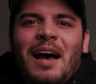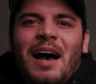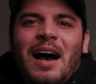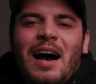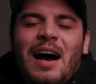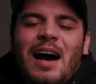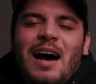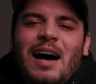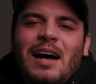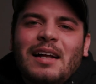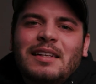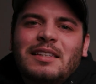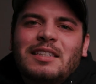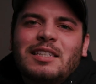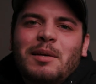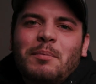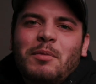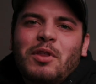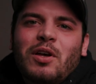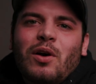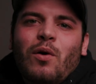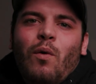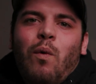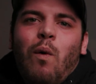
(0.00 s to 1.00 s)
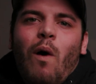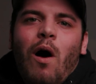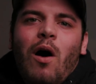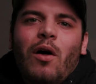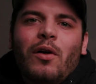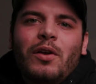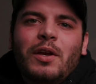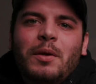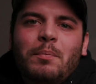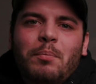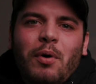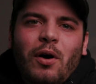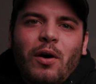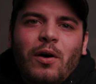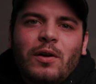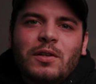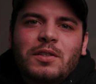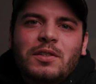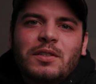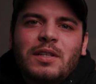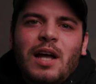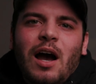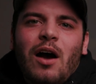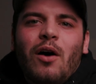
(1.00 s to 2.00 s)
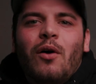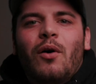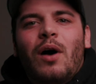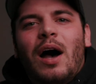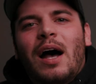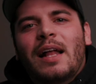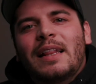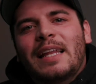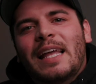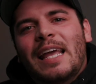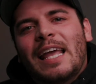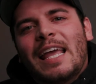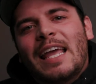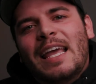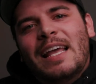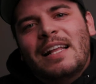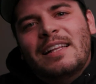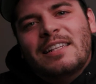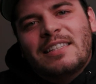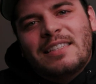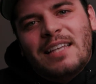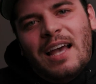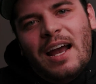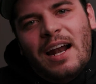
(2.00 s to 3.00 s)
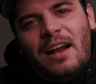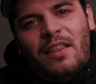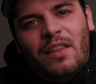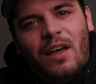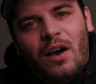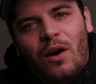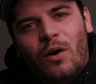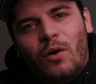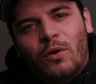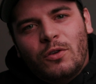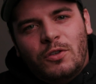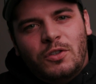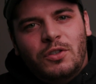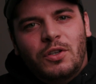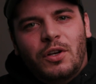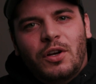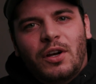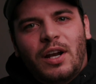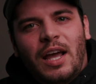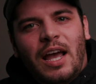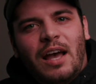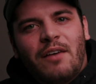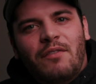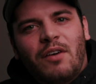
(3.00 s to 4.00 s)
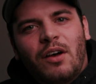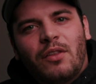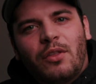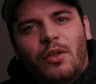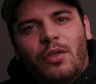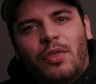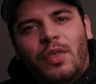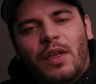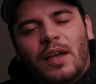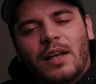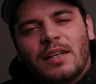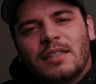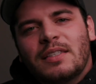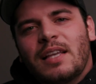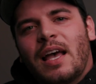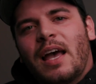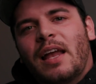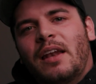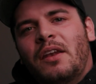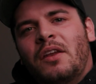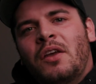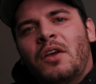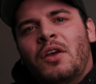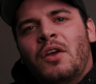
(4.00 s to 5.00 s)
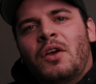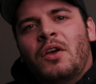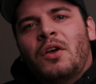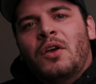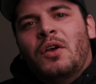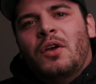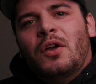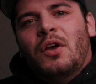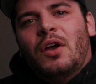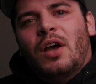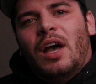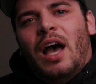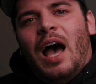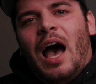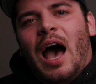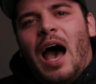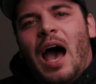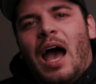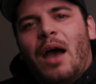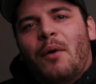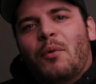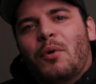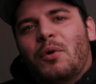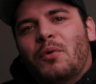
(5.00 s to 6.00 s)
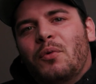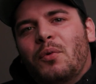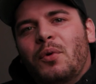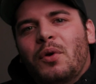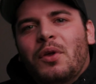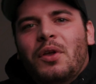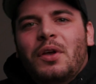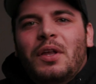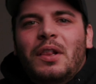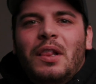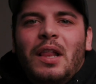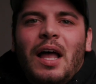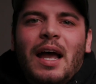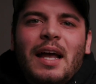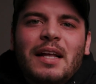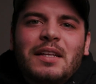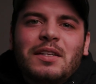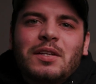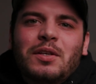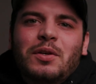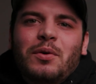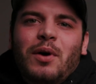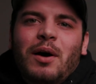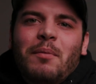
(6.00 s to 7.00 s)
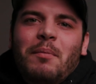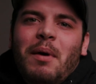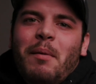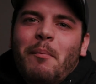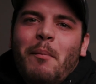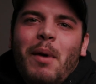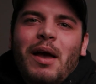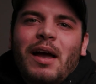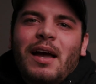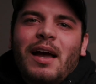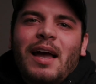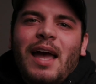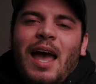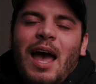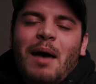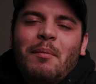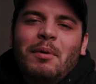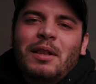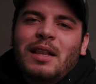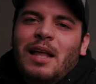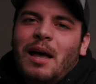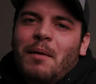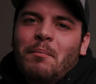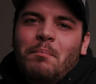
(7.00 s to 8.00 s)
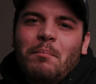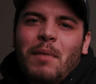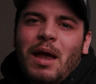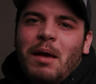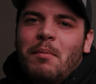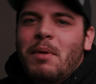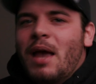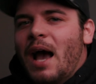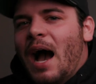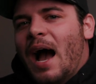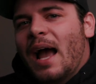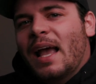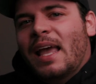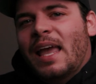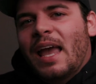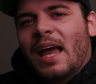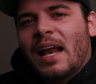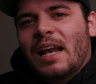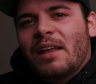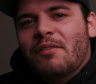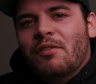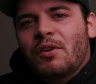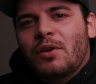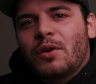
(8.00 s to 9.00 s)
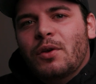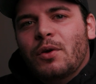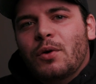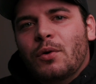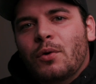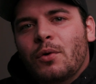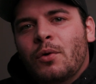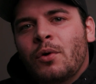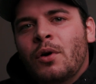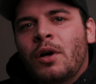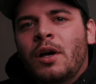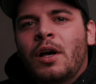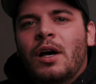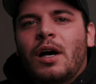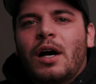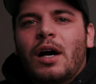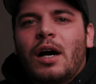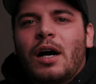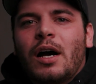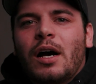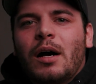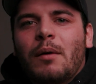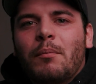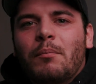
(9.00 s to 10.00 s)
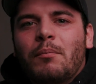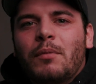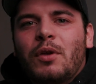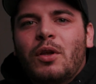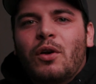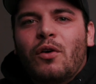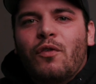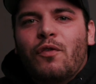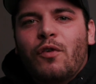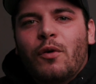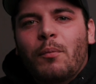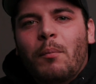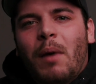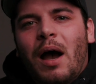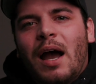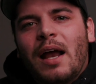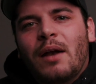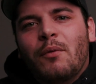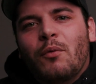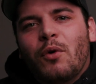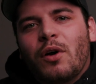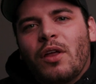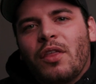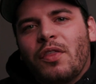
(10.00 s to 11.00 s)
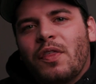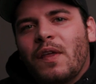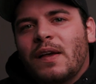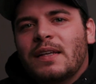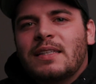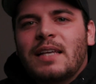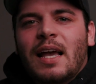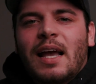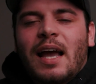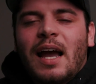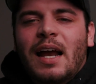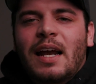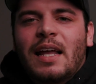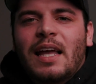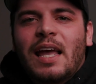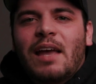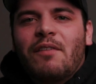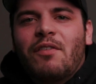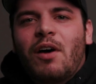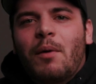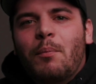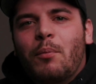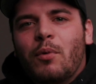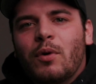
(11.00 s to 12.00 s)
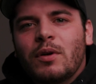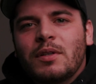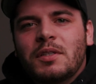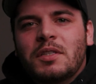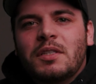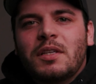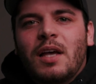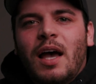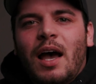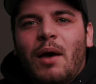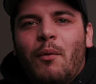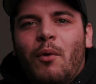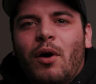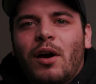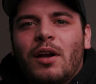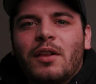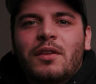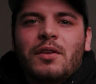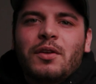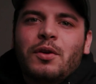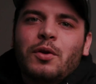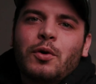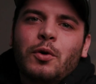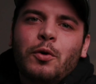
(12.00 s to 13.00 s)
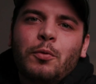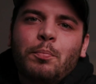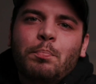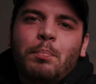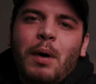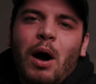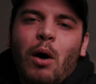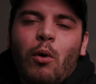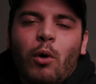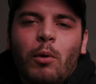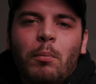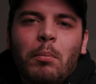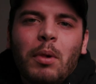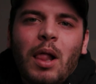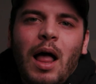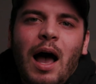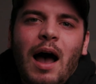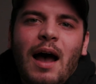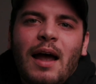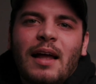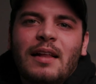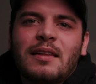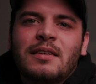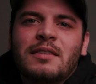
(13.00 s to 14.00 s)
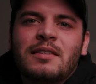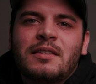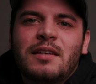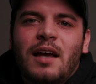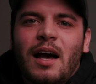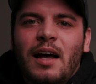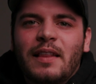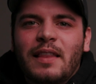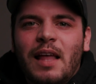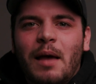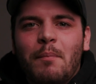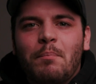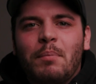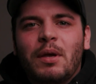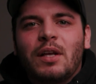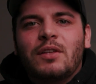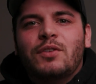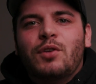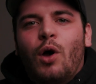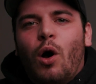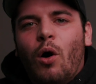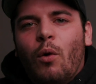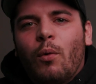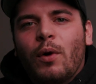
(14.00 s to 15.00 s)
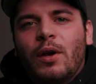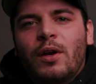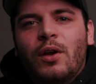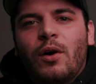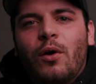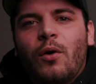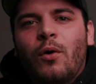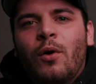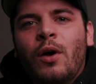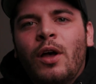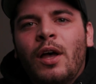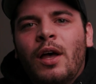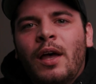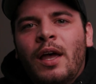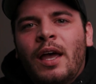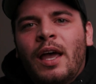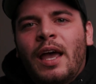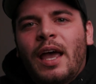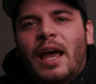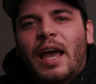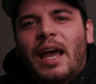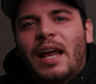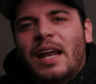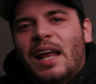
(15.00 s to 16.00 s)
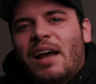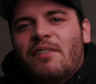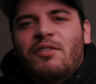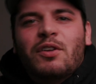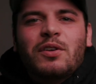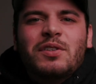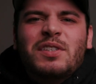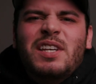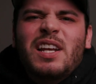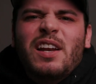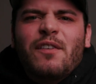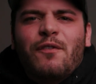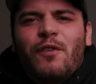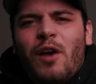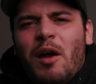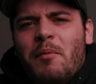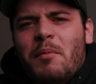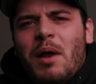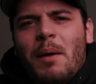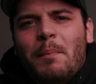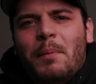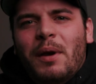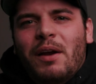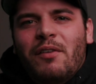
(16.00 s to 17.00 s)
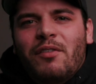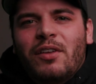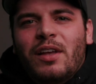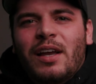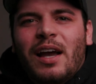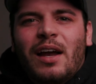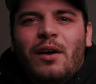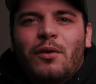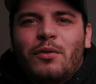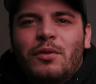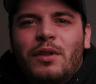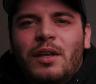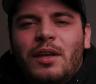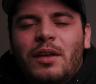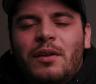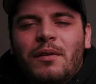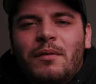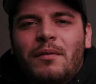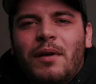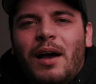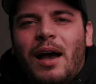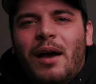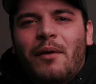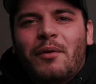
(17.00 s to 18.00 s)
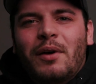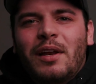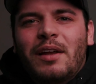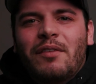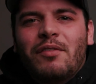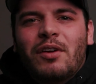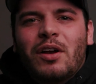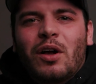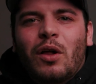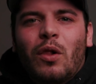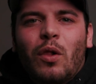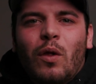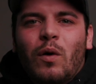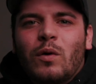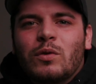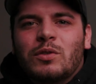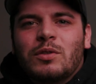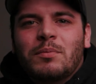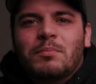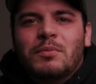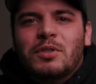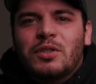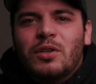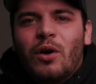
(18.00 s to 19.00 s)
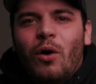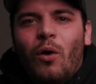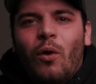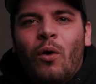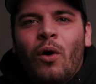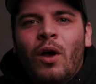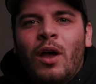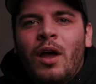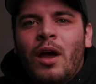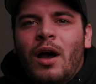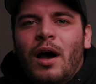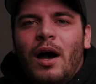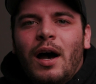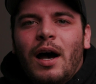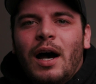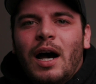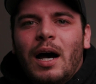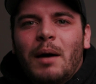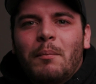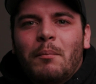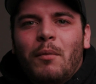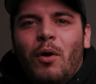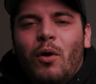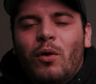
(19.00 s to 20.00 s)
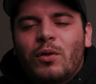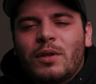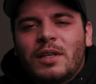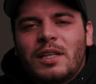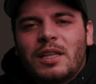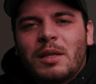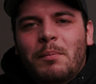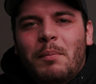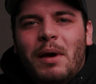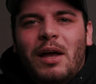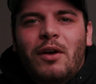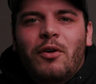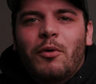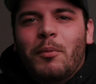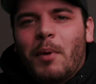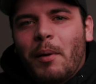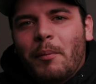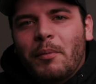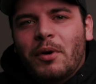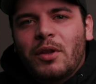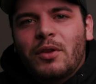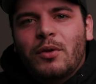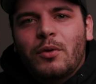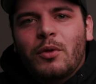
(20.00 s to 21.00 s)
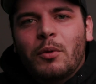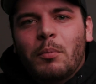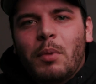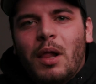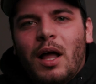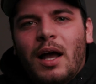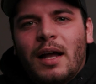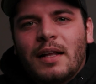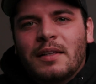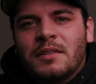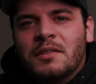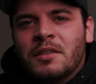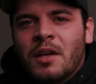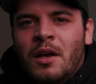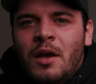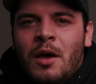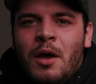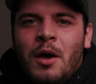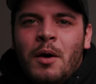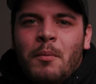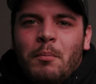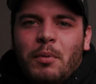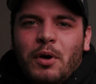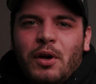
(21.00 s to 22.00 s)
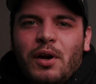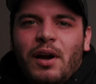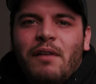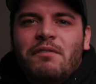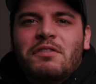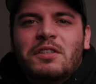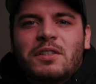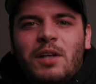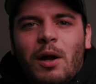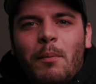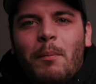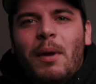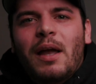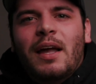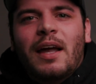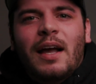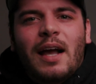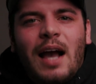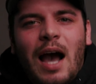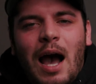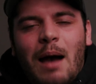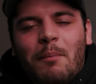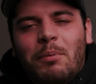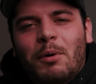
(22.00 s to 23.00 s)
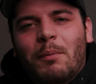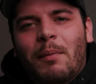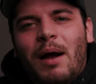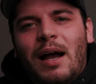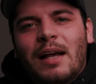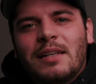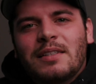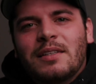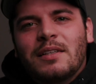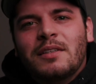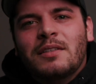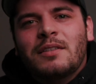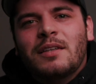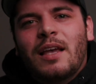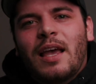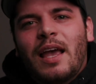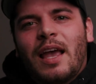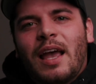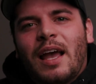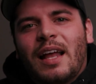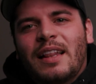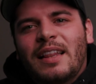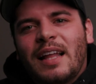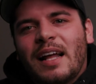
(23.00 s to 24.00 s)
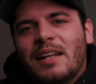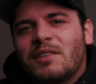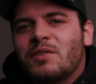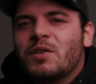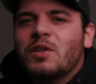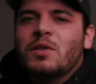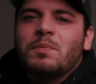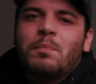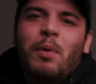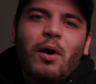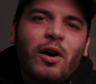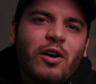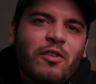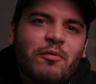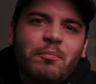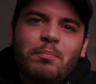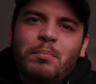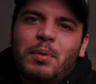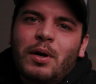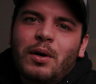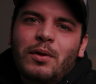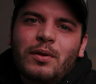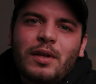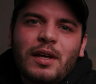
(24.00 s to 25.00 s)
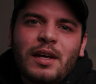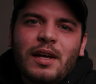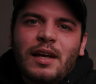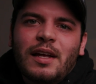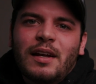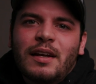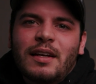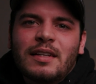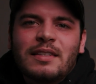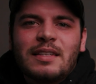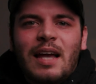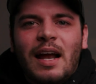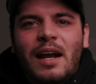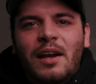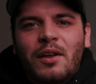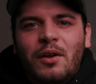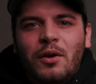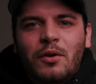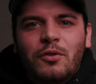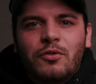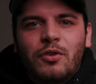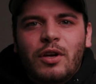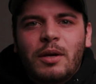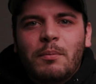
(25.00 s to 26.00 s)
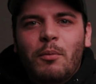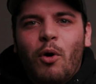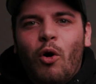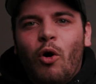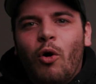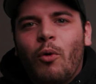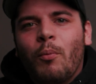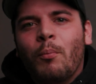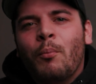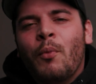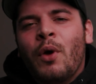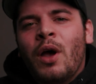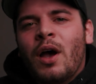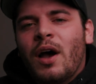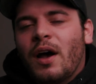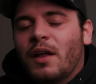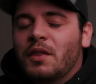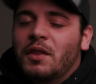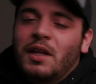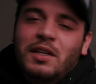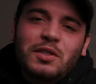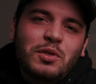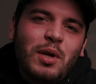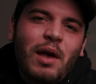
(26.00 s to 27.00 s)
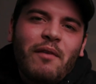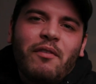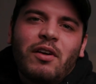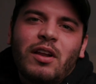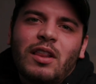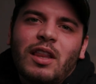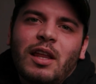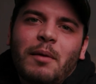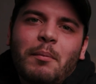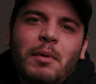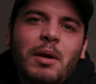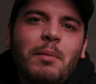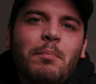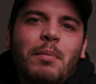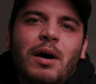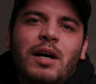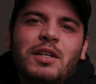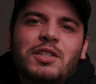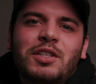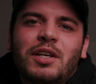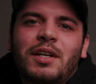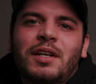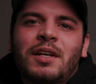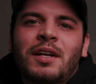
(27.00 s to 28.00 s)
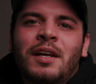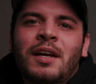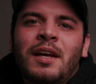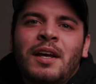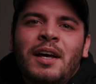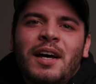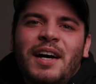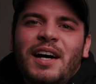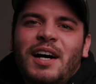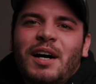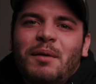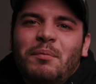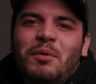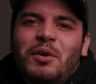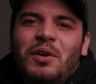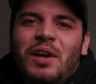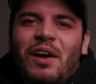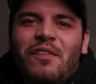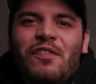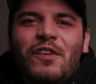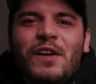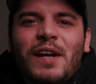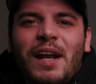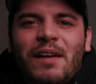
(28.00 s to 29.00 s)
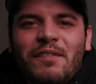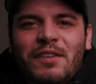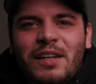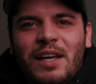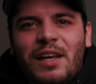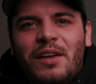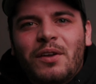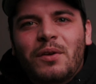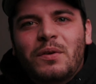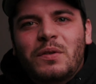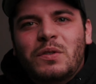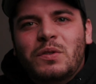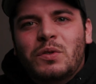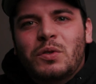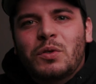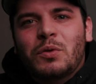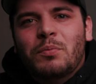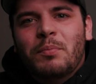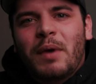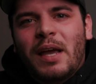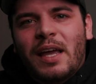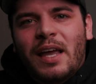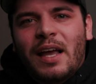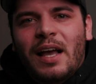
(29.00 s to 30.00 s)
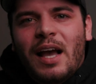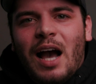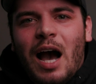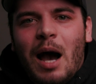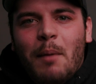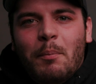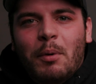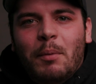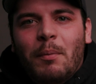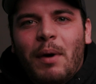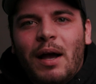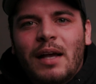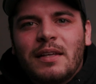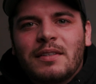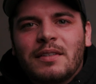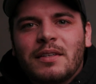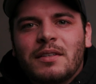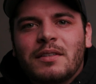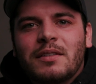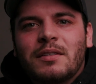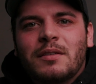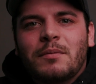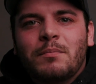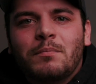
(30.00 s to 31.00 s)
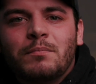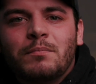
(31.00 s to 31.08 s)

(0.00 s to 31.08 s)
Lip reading: on some of the quality parts, now on the inside of the house, you're gonna have other things that I would really like to do on my Mega Cabin that maybe I can't even do. You know, for mine, one of the things I kind of gave up was I wanted to do power blinds on that big tall window. And after seeing it framed up and everything, I don't think I would even close them. So only in the bedroom I'm gonna do the blinds. But you're gonna have to start making compromises, and that's just part of building and designing your dream home. Unless you have an unlimited budget, you're definitely gonna have to get used to making compromises.